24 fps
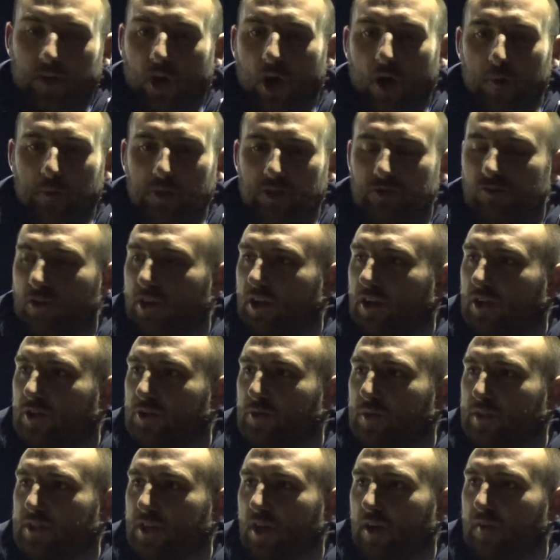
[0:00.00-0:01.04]
Diamond's run
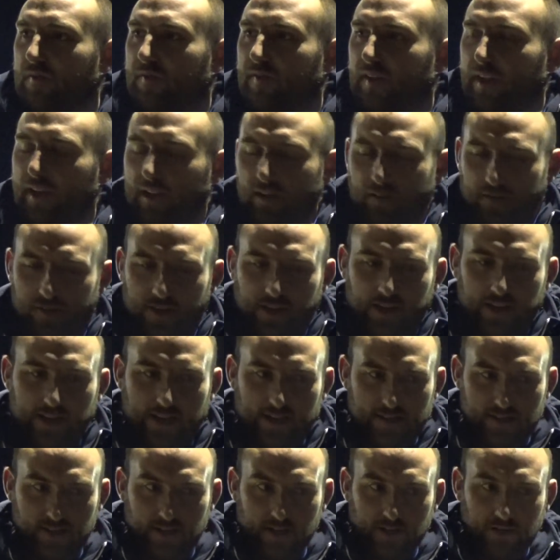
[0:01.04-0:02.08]
onto his own flick I think,
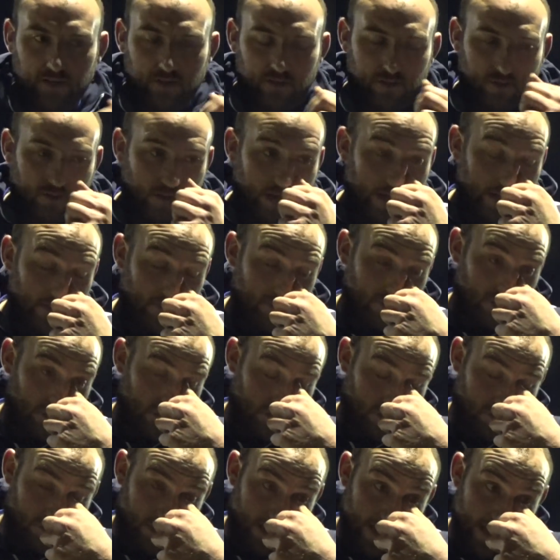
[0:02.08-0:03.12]
hasn't he? And great
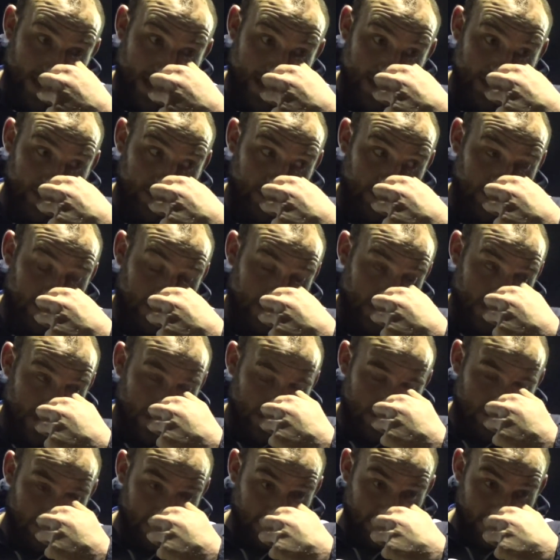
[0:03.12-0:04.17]
cross, great header, and
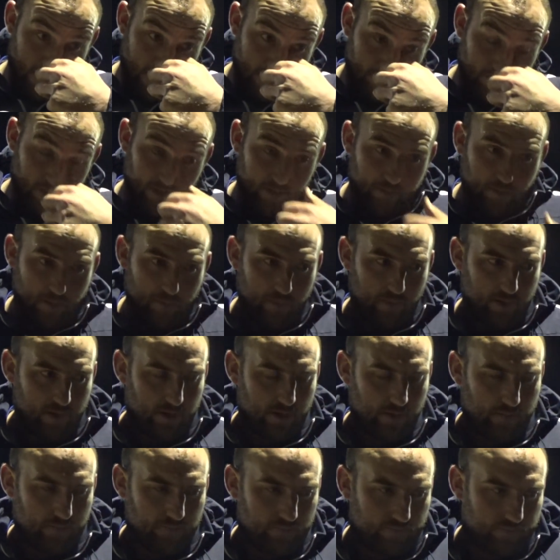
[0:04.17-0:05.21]
then I can't really remember
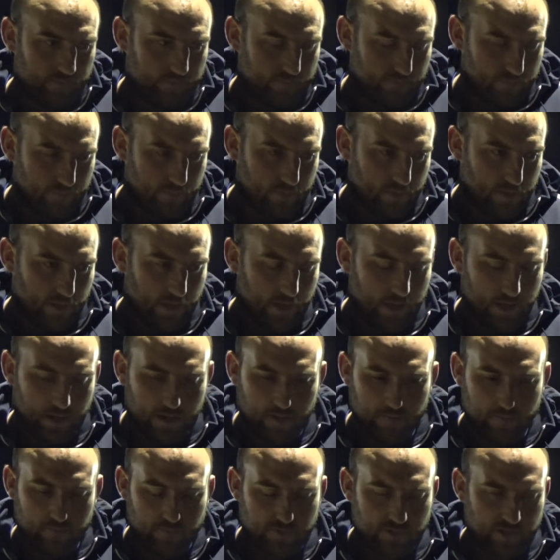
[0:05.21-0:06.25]
the
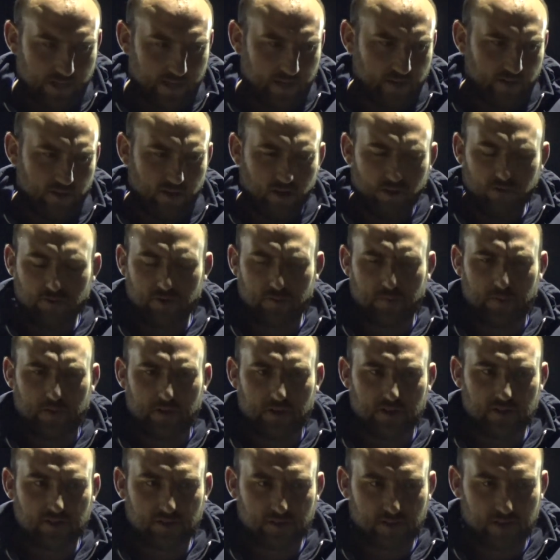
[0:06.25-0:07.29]
second goal to be
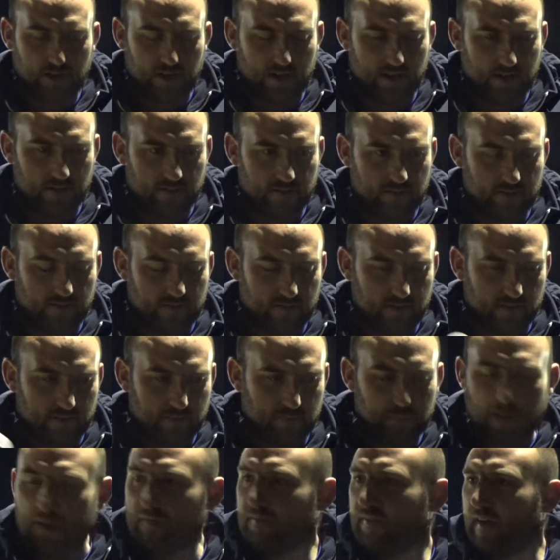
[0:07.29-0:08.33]
honest. Can't. It was
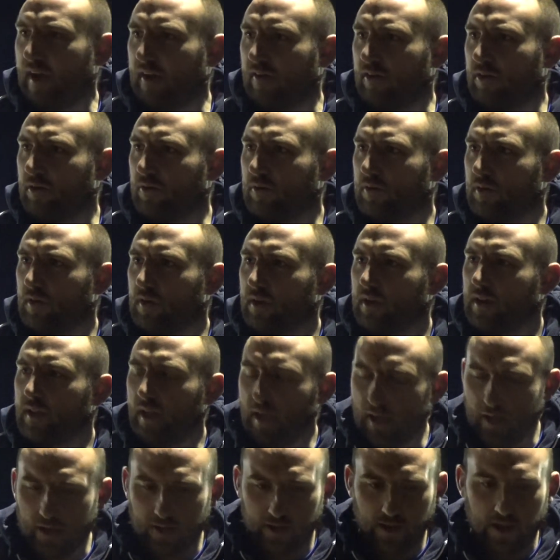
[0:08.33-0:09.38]
the one which Ben Farrell,
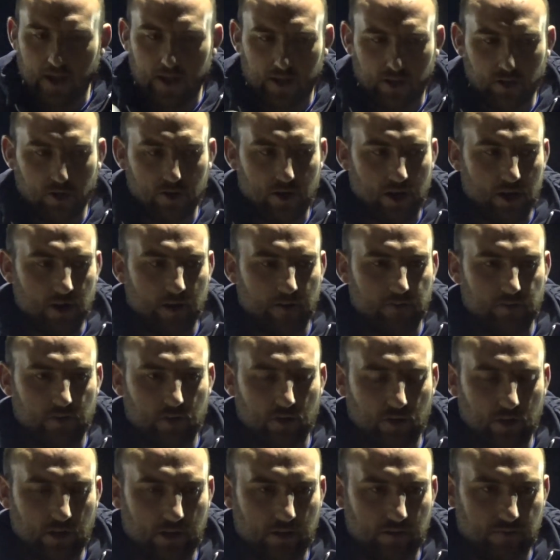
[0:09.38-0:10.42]
yeah. Yeah, good, another good
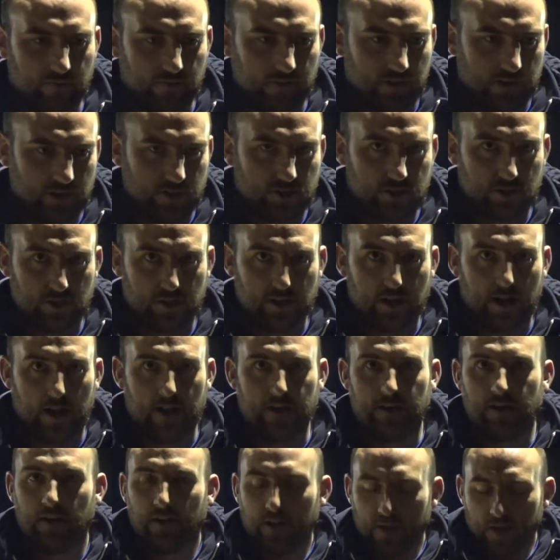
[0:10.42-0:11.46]
little finish, and then
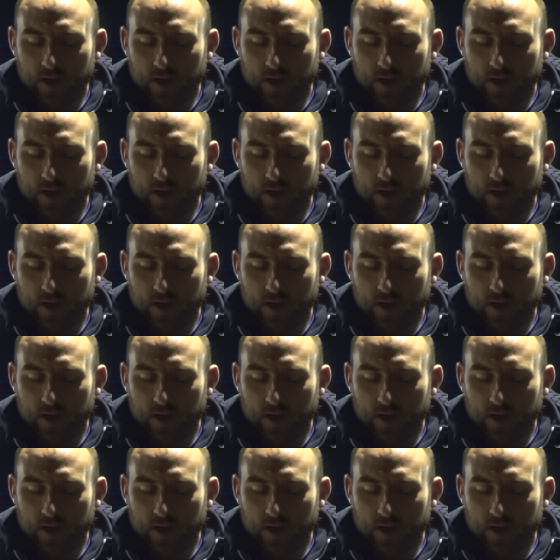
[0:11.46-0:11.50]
